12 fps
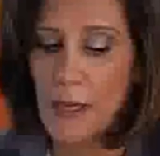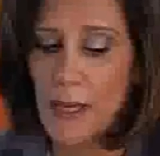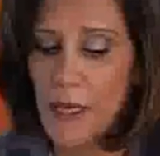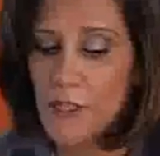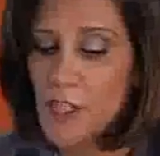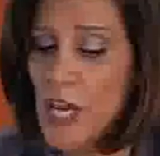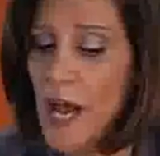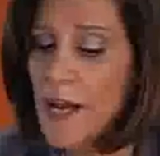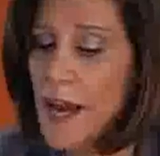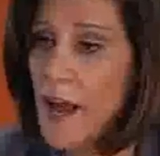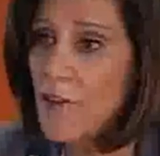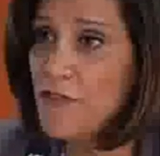
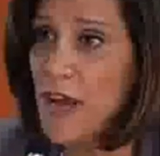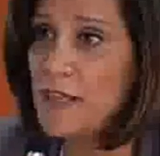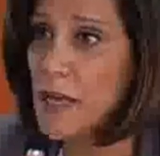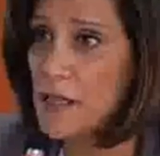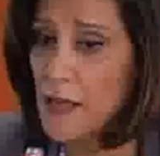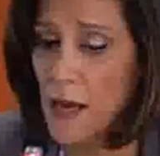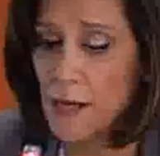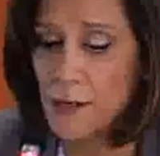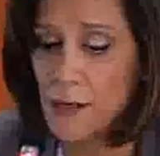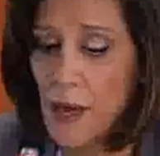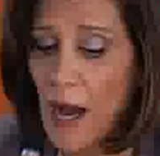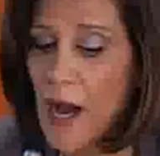JRF and ANAR are